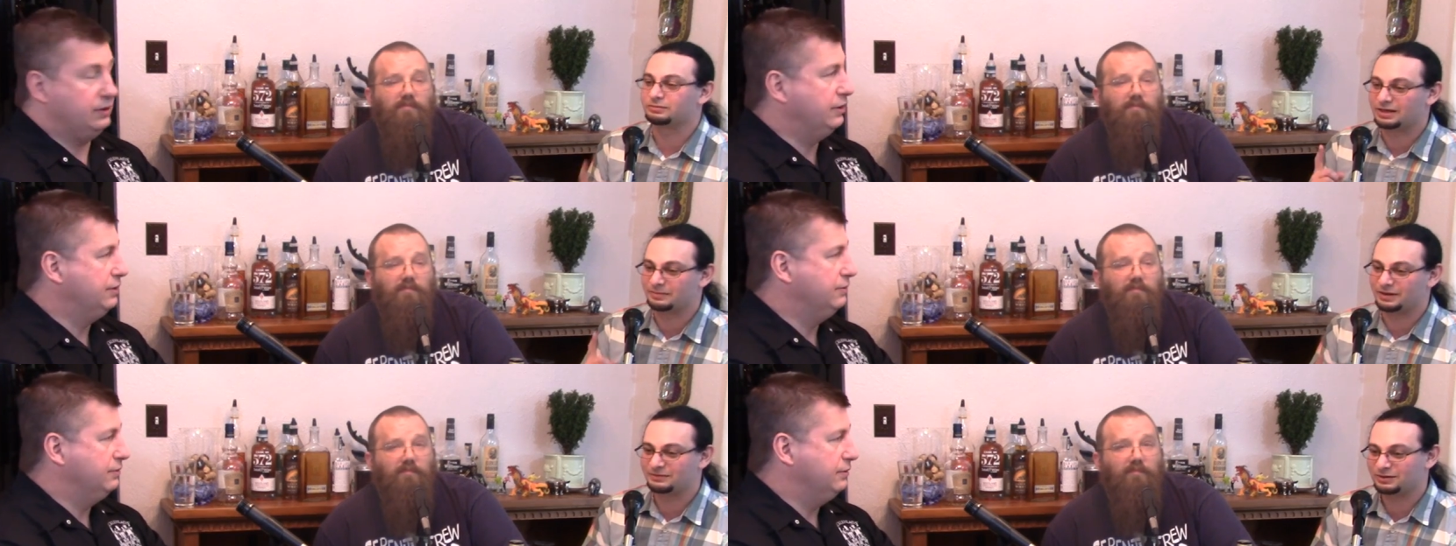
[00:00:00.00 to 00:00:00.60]
Speaker 1: damn!
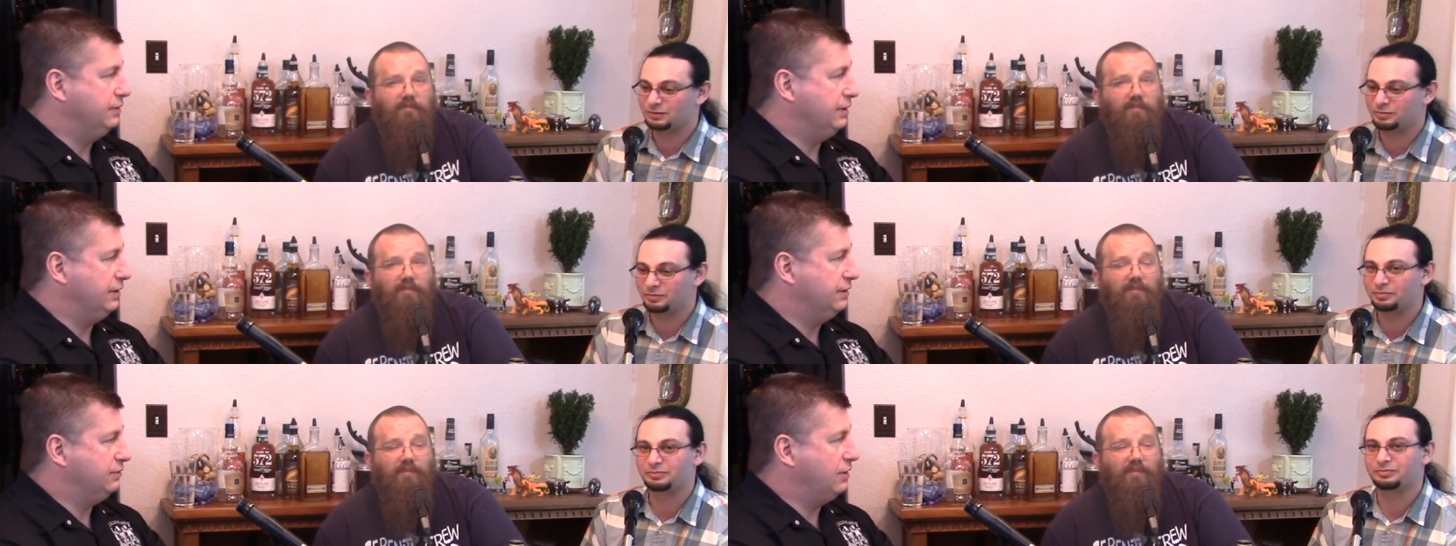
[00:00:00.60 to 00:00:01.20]
I'm gonna go
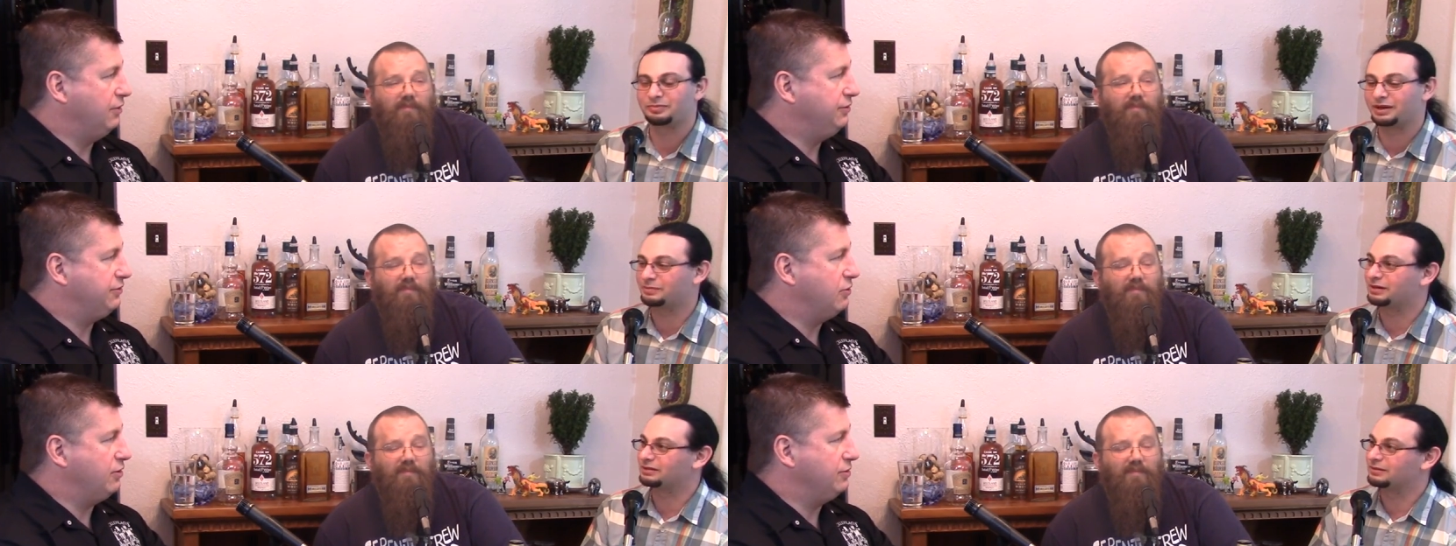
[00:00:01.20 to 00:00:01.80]
Speaker 2: buy a
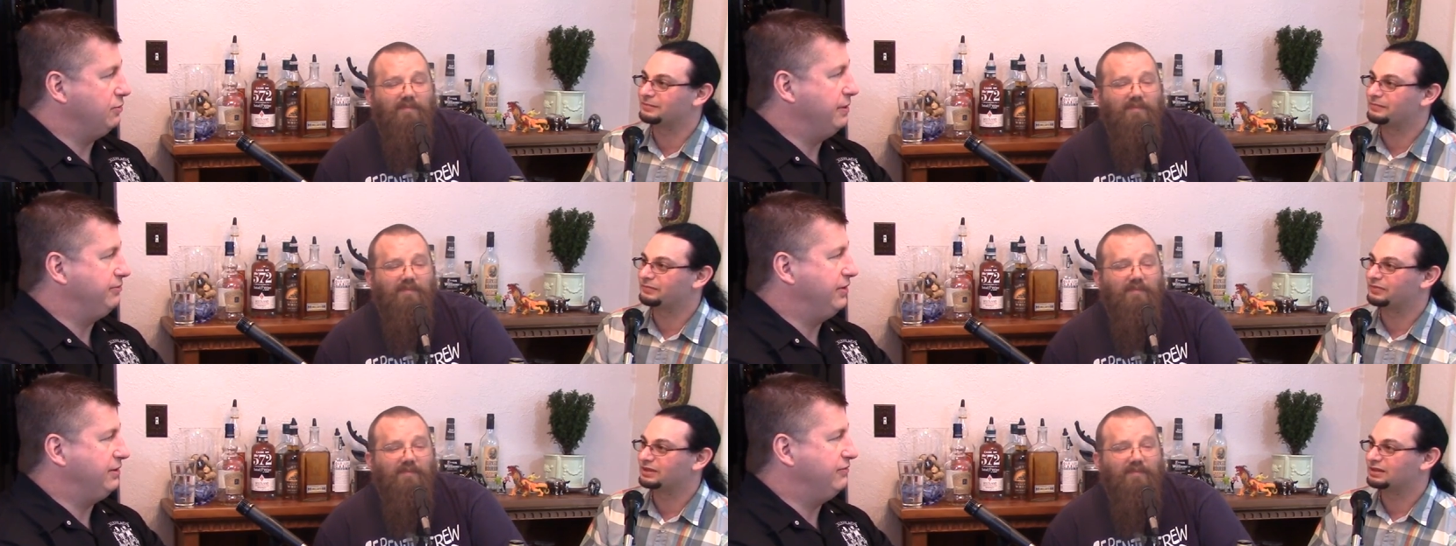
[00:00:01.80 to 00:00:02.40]
bottle. On the
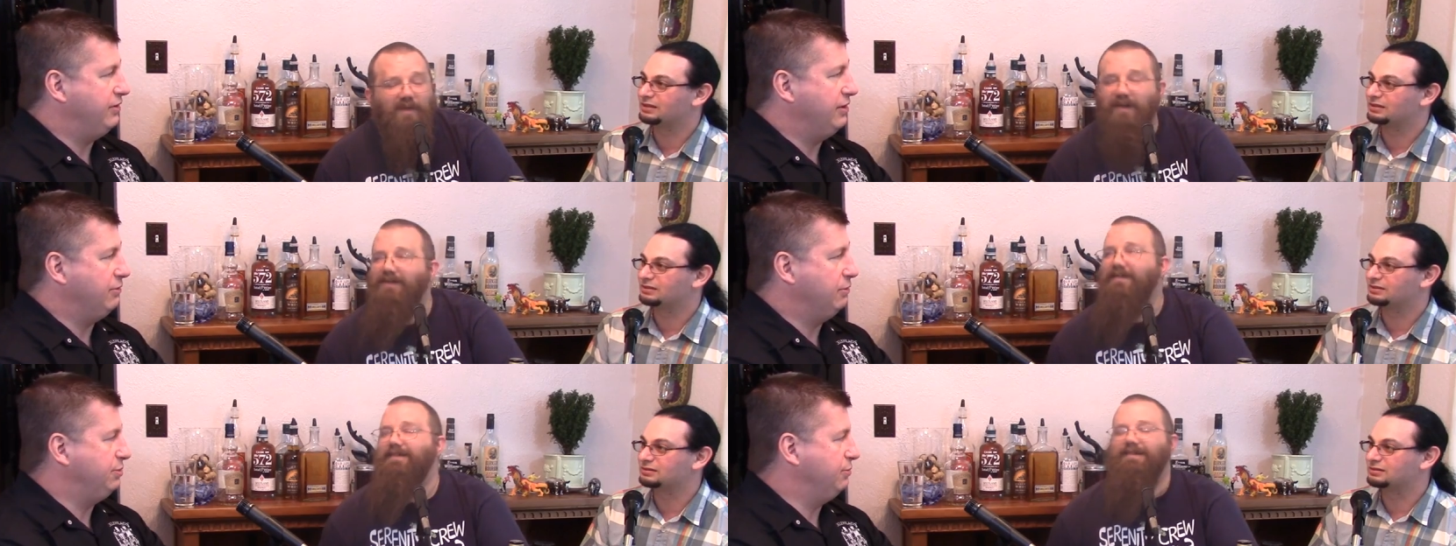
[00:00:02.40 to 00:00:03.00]
website to find out
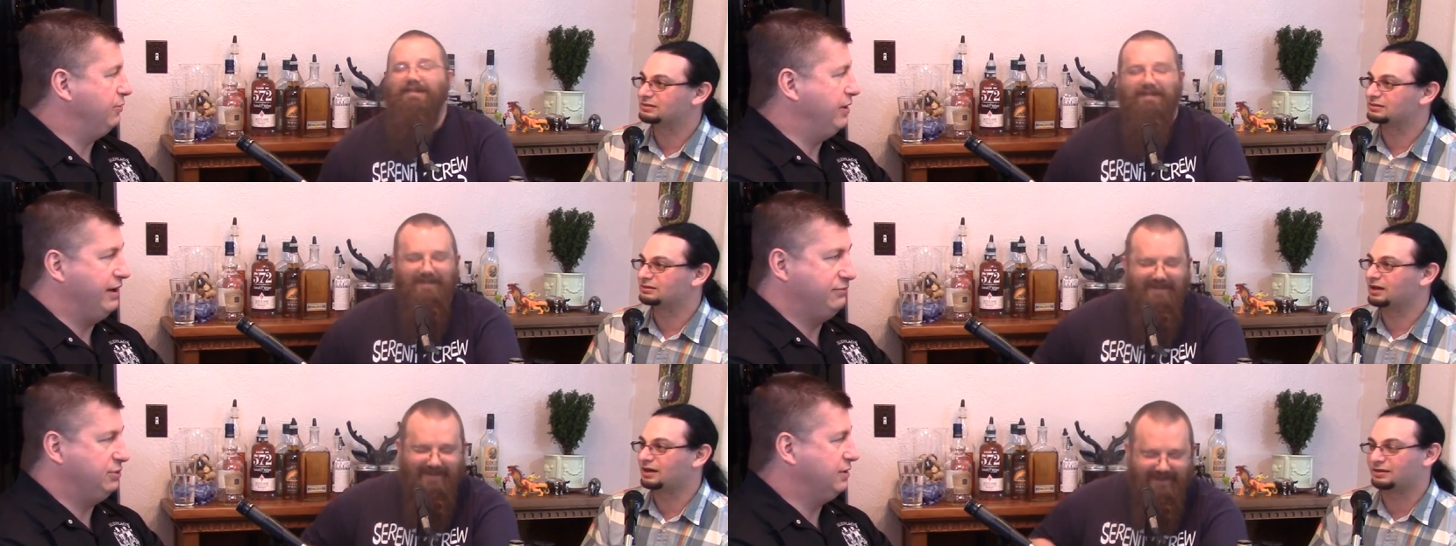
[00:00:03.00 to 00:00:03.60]
what people
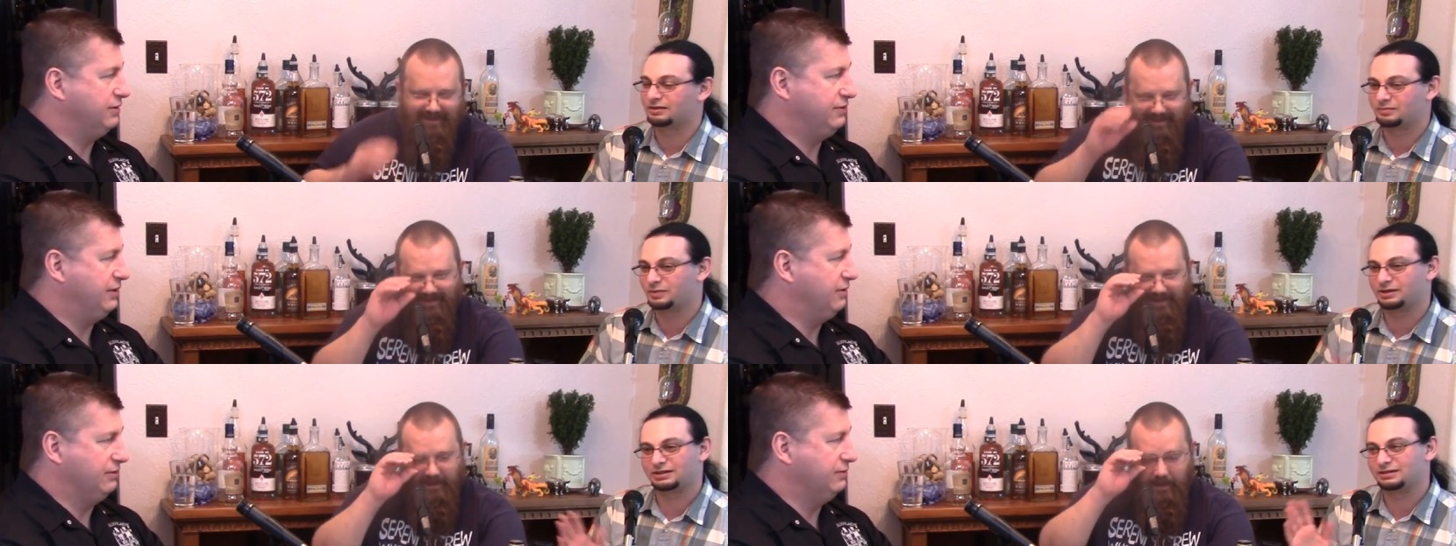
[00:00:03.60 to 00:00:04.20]

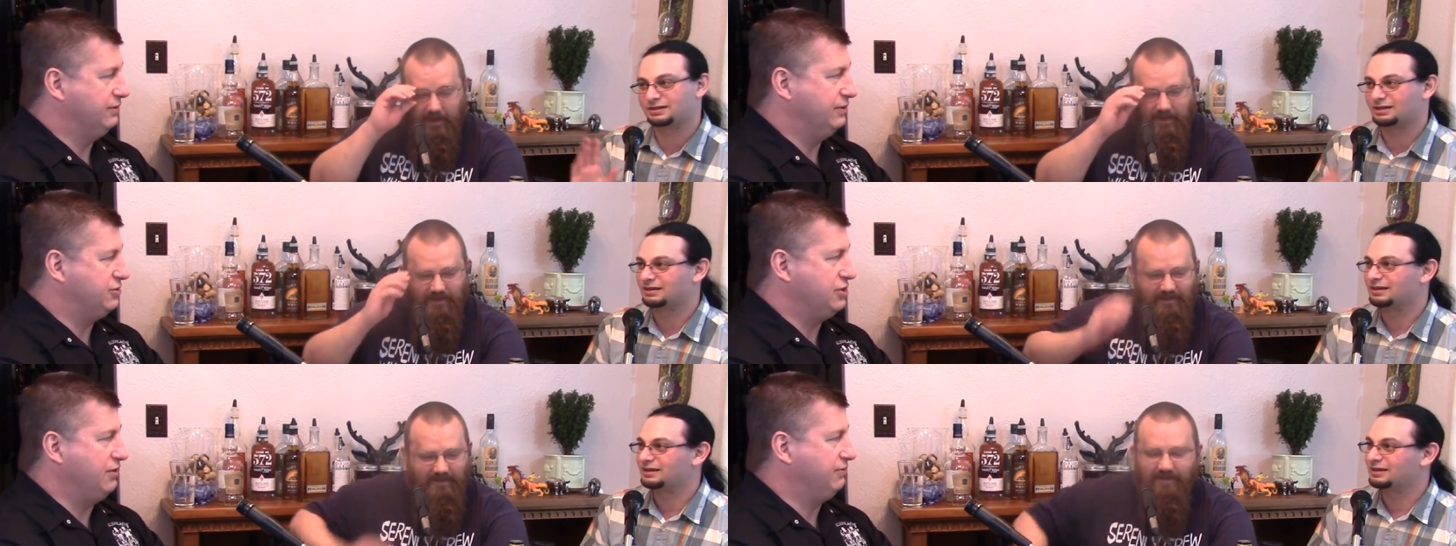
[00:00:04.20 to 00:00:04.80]
the
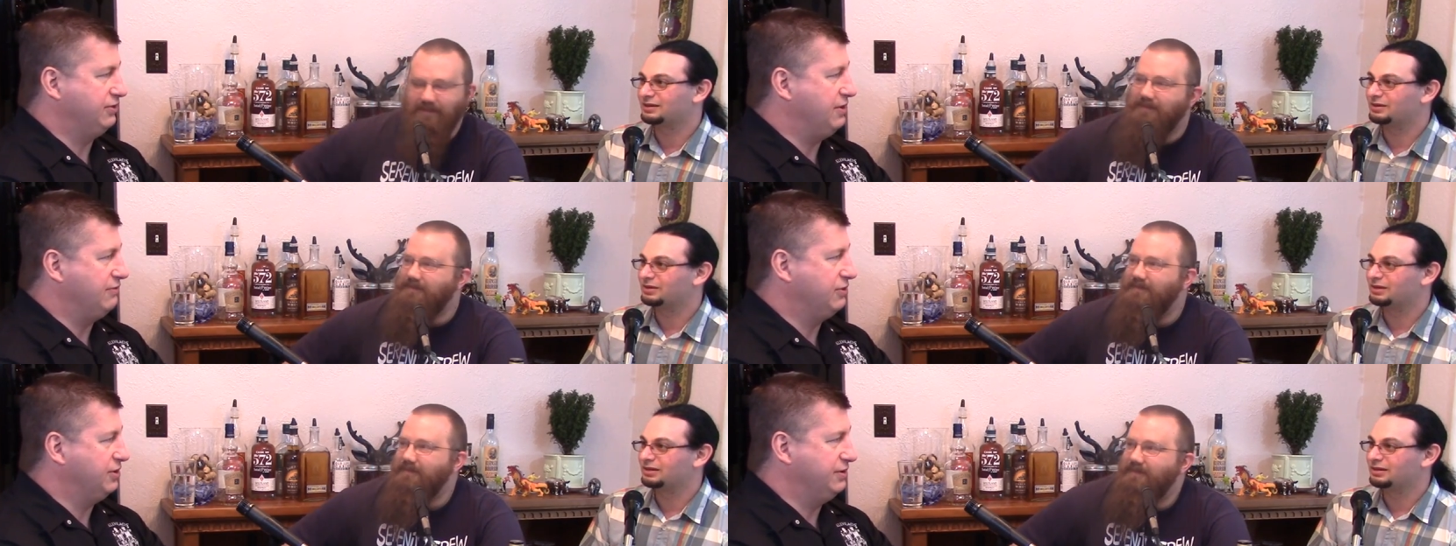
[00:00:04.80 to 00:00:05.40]
shelves are
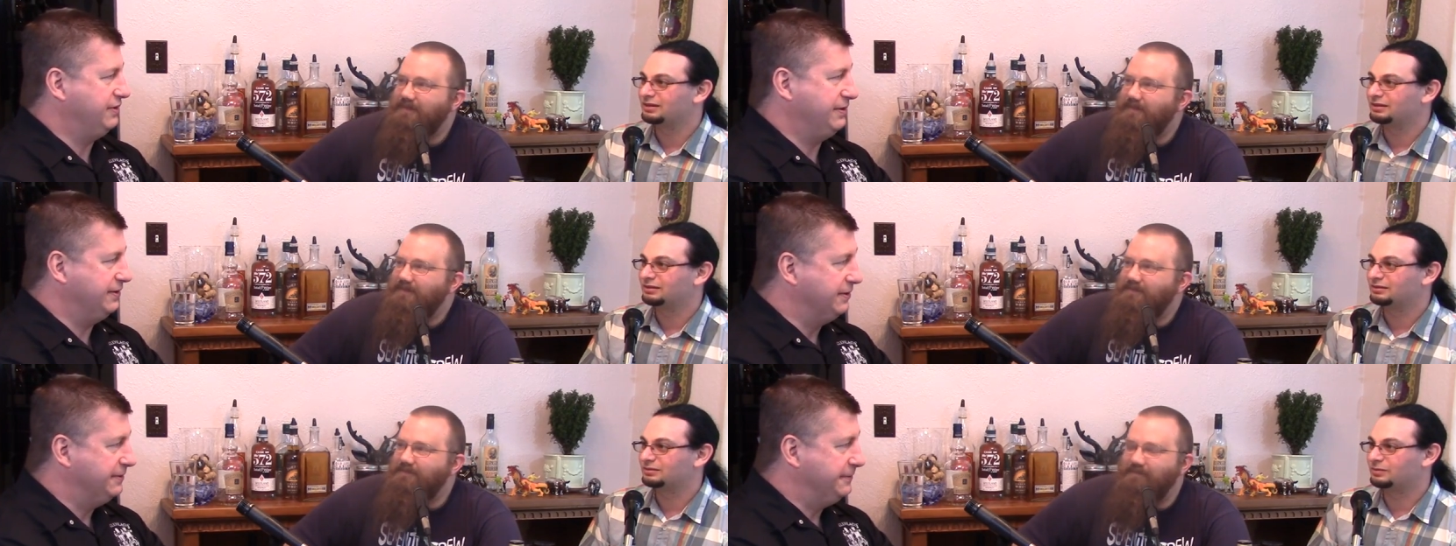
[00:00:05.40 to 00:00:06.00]
never gonna tell you.
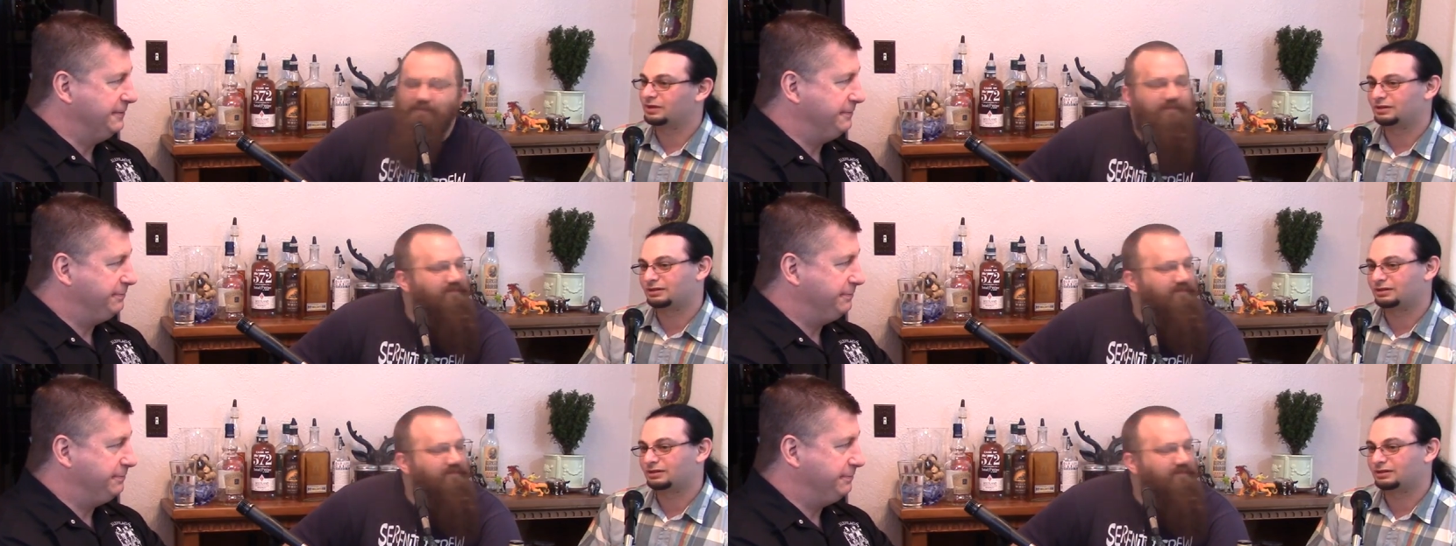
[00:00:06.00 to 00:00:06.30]
Speaker 1: Well,